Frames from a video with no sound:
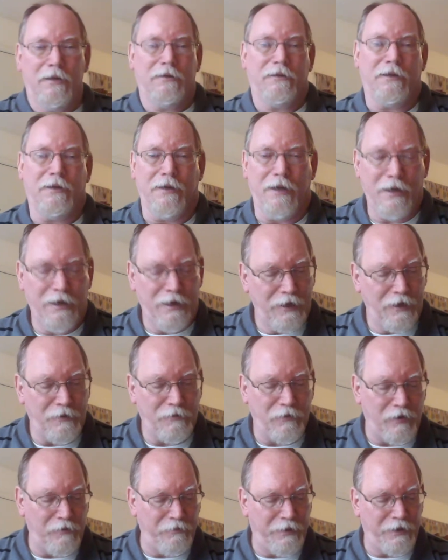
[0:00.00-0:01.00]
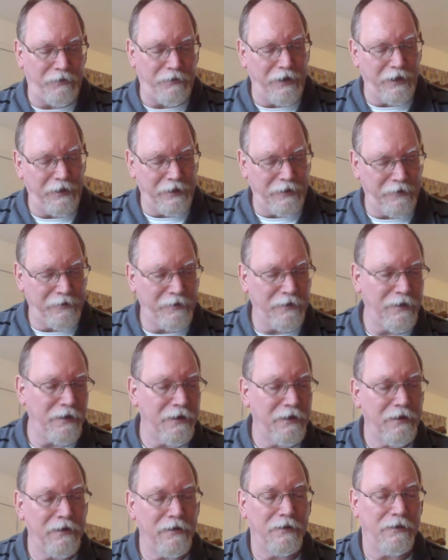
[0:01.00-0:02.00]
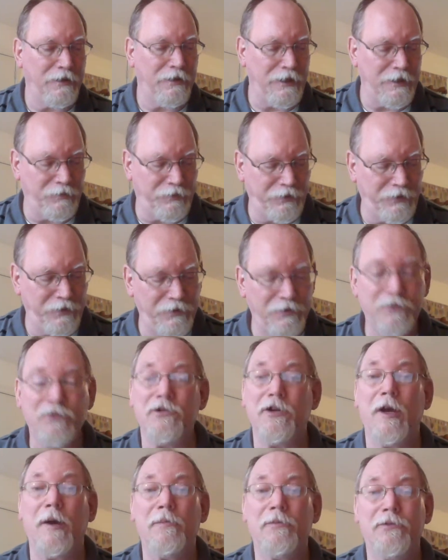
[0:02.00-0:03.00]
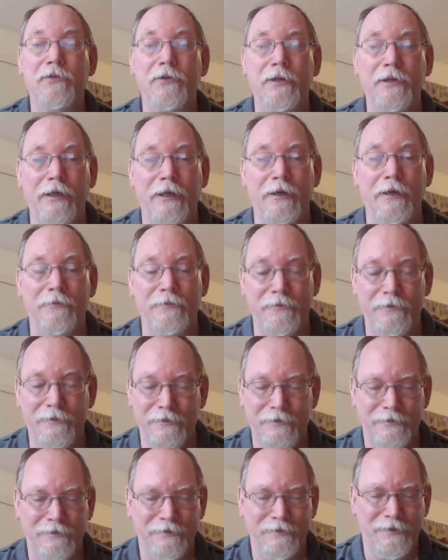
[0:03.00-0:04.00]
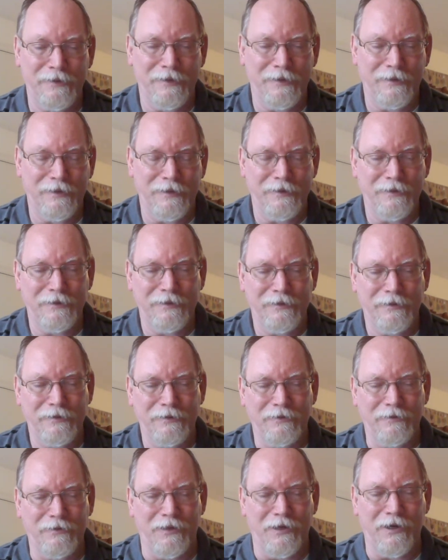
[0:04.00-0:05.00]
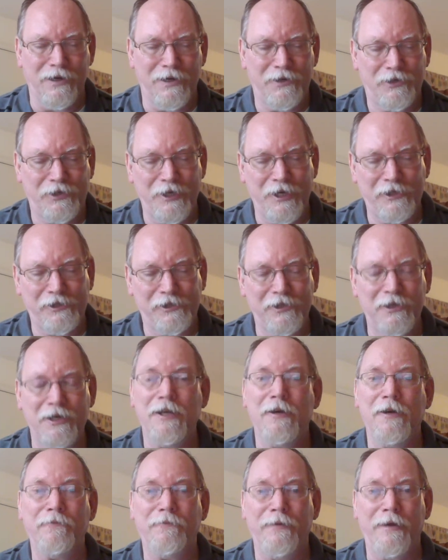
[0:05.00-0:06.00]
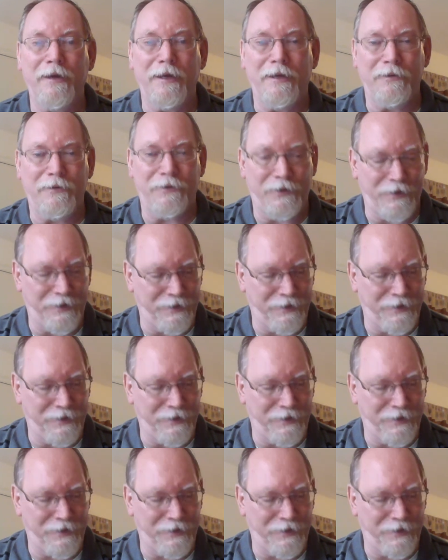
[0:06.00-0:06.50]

Today I'm going to be reading Hebrews chapter 11, The Necessity of Faith.